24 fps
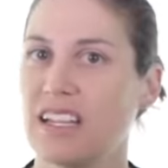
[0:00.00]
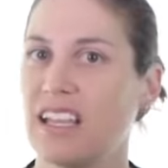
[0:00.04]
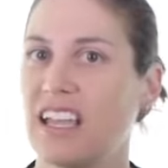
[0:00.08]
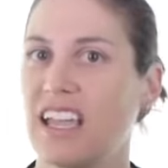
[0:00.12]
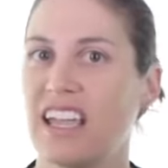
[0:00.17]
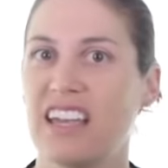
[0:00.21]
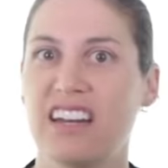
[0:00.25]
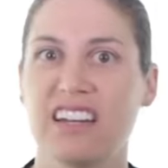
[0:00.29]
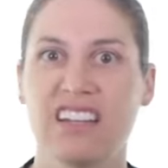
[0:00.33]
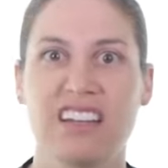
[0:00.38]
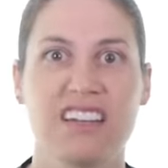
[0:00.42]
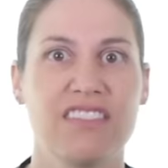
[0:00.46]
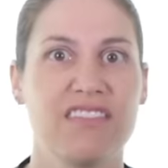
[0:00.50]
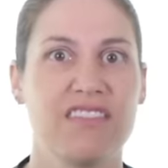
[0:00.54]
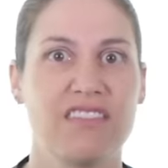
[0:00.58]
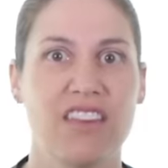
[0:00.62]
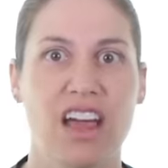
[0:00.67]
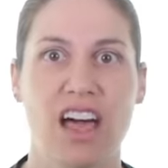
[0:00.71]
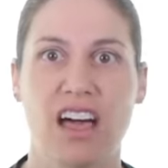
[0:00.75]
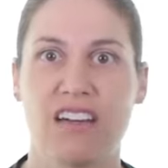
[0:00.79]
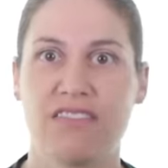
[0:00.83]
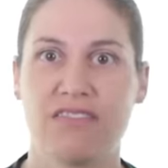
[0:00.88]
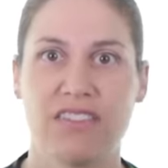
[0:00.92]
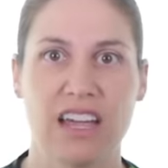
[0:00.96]
it can
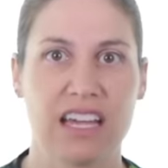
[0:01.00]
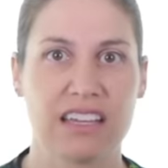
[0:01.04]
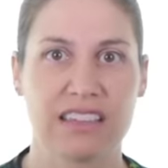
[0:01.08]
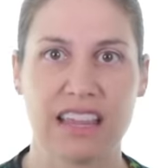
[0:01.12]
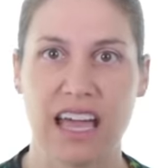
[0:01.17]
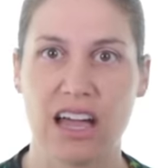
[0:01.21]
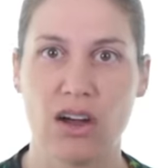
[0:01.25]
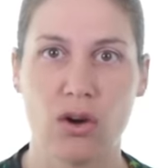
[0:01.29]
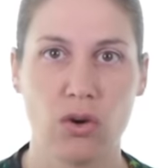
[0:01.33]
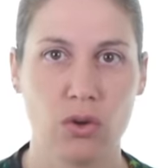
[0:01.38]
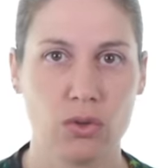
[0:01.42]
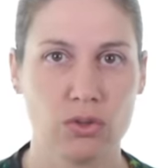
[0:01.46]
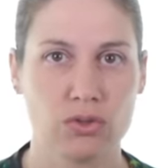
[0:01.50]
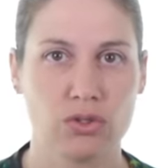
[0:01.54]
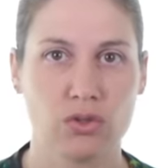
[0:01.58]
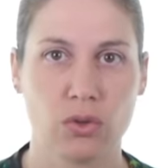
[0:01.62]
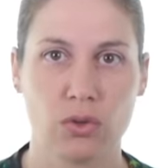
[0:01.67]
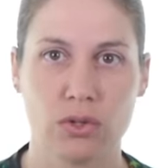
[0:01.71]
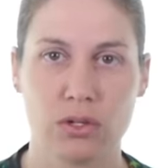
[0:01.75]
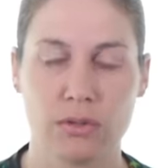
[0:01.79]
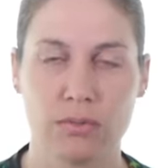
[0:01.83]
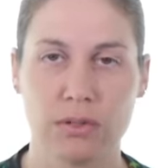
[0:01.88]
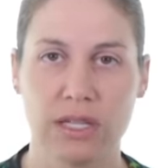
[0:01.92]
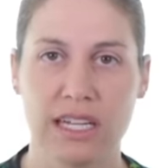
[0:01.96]
affect that whole
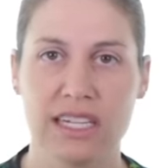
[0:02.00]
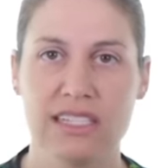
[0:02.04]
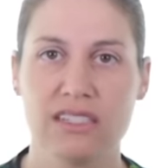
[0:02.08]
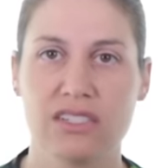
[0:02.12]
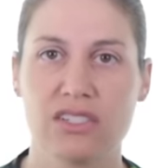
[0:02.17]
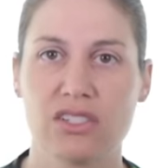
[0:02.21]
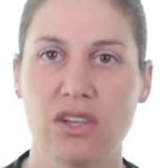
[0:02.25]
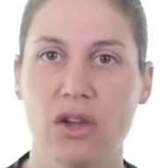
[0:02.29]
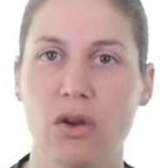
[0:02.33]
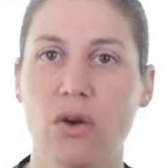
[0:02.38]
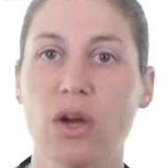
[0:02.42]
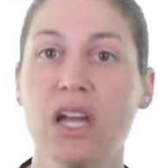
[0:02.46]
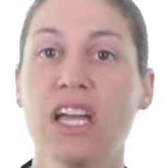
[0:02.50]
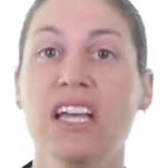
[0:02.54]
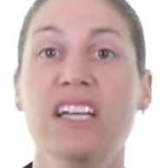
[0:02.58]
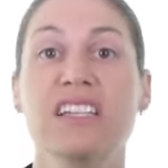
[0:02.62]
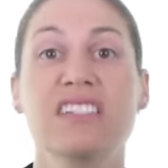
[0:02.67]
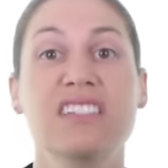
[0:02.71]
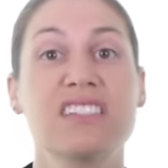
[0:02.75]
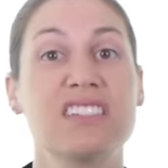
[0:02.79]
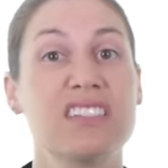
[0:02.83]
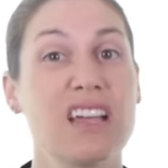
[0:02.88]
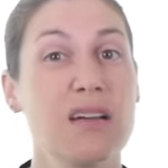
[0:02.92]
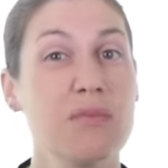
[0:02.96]
shoulder blade. So
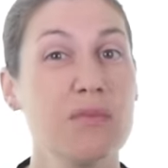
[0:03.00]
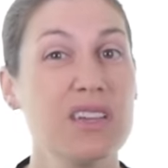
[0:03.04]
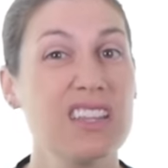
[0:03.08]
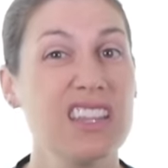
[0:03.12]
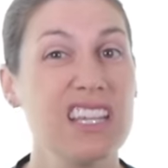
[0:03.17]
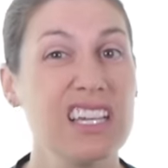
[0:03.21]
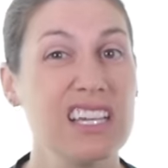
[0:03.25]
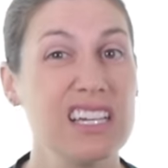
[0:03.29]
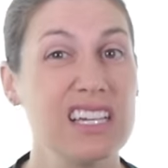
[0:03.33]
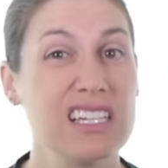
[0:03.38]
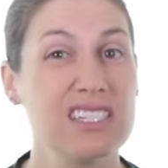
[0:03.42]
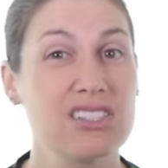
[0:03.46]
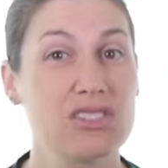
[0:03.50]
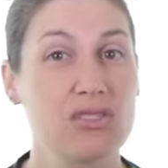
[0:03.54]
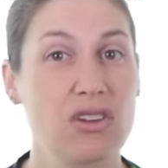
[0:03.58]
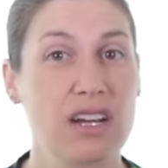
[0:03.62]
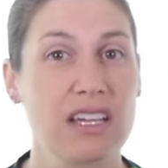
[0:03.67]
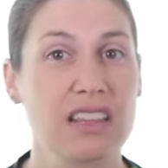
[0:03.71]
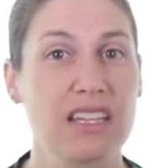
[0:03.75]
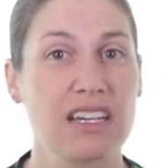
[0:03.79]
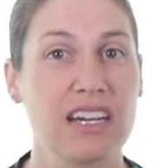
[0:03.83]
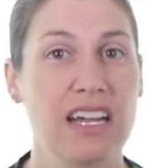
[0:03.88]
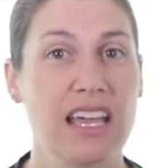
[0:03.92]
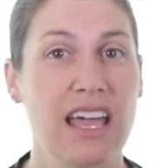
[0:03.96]
some of these
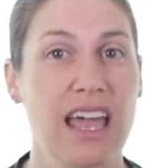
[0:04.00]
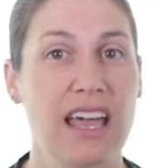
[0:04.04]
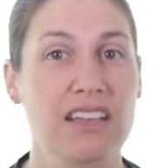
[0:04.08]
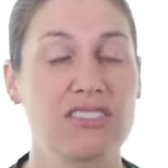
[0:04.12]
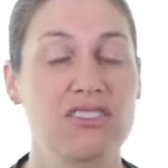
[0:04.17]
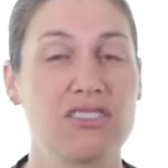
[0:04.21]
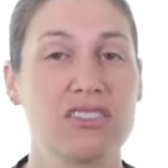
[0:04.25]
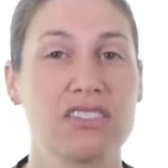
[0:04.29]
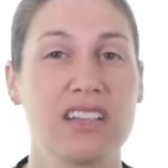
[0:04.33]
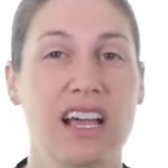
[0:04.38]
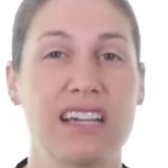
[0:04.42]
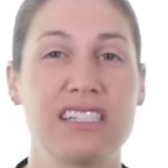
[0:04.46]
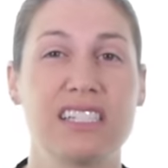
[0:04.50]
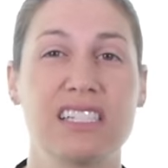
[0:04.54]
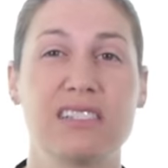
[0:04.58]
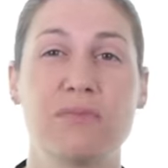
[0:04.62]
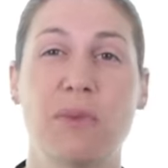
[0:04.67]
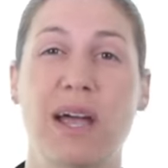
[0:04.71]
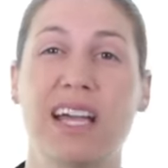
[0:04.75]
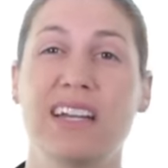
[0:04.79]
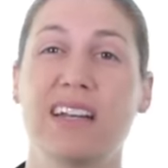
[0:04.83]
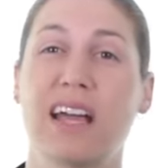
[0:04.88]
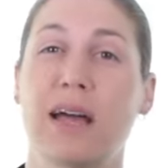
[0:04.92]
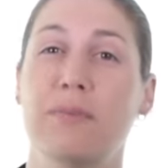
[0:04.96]
strengthening exercises
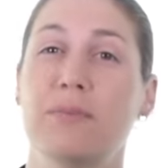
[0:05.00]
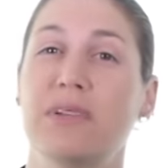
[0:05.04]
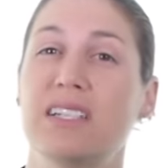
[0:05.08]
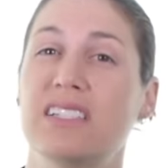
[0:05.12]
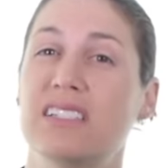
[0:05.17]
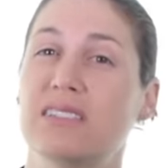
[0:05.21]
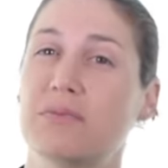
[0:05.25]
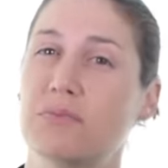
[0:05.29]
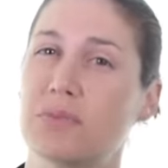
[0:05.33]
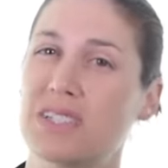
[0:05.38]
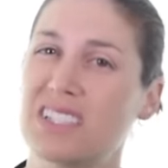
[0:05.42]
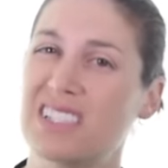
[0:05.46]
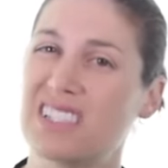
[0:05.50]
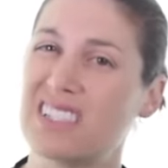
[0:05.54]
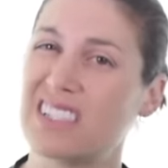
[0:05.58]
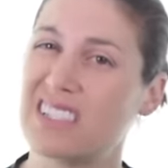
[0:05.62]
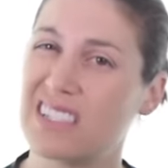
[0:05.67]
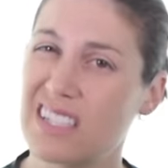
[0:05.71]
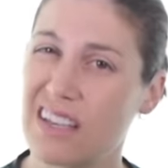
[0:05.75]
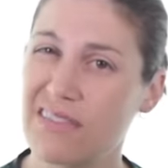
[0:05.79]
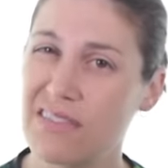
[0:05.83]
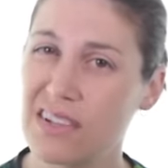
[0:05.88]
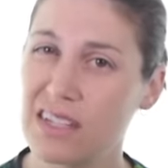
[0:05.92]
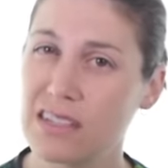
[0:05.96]
might not be
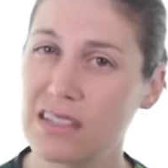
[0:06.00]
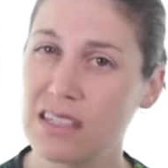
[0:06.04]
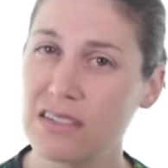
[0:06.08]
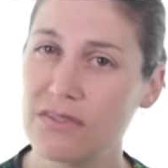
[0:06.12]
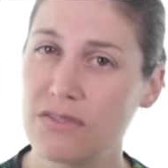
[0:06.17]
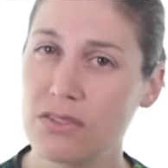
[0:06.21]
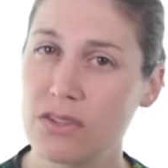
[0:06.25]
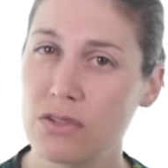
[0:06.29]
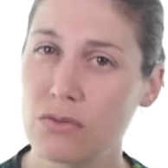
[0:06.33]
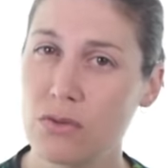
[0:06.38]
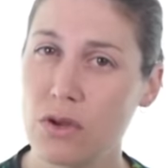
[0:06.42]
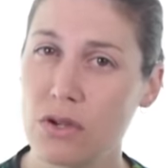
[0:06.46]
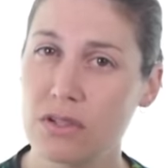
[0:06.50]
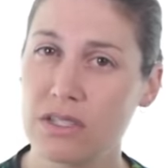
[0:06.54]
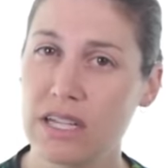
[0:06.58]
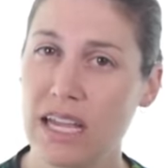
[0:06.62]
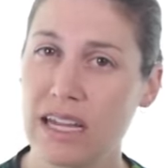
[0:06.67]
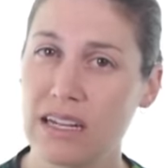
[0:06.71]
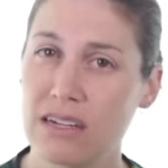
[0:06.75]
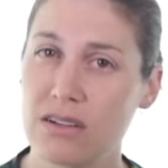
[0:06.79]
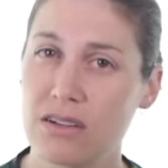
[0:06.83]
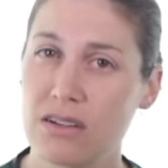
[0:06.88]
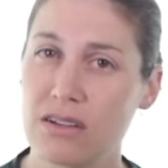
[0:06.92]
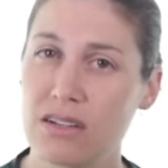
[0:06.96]
specifically for the
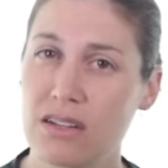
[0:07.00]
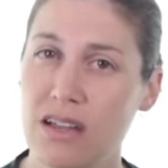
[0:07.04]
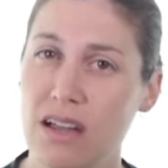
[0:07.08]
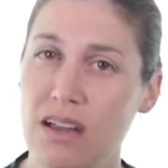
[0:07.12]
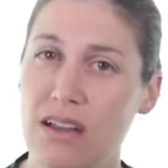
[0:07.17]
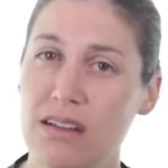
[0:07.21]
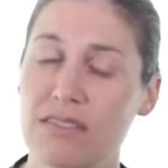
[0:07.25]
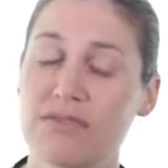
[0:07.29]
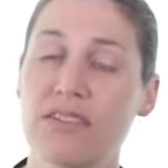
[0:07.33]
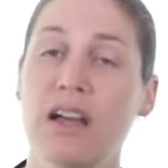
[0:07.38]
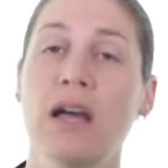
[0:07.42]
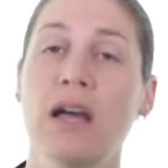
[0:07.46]
rotator cuff,